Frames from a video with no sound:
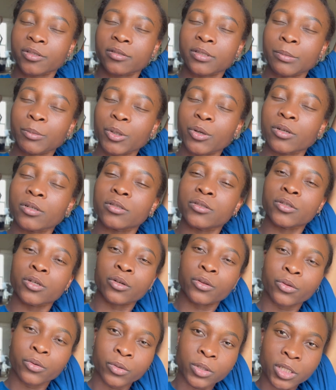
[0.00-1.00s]
not gonna talk
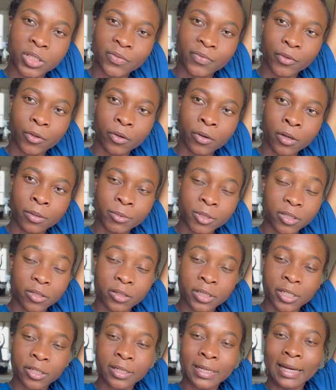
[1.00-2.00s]
through this vlog. I'm just gonna
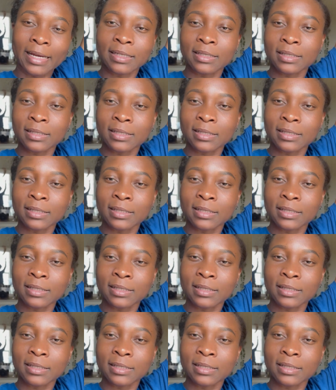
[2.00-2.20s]
let you guys